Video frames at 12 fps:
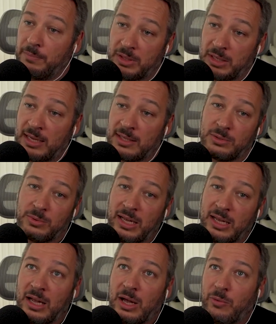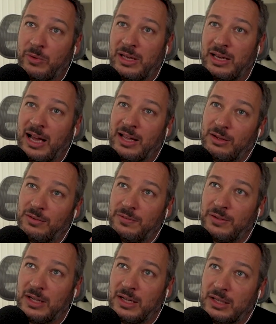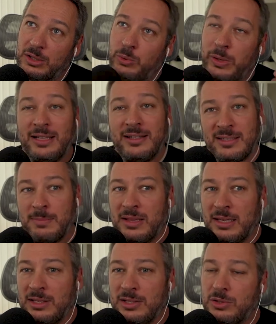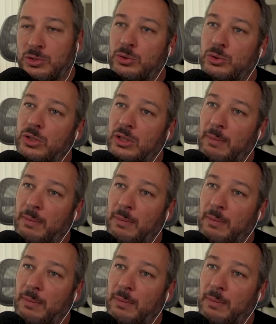Yes, we kind of tweaked some things to